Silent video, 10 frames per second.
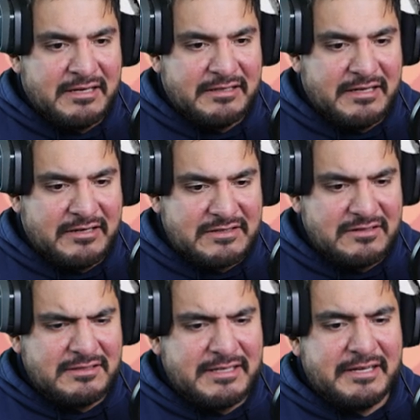Now,
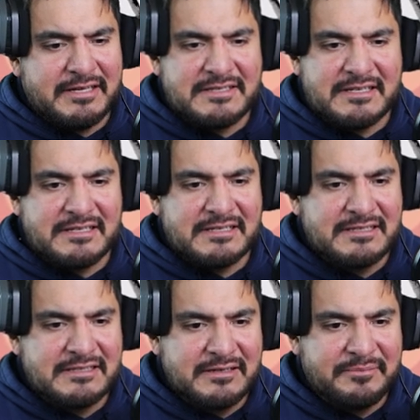Skuntank is a,
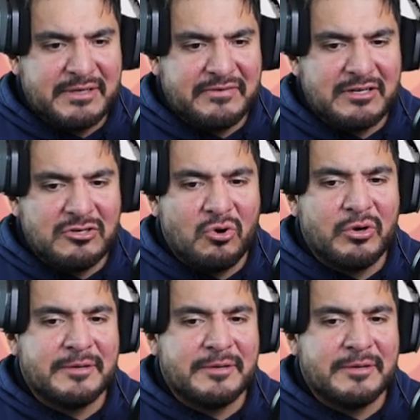a bit of an annoying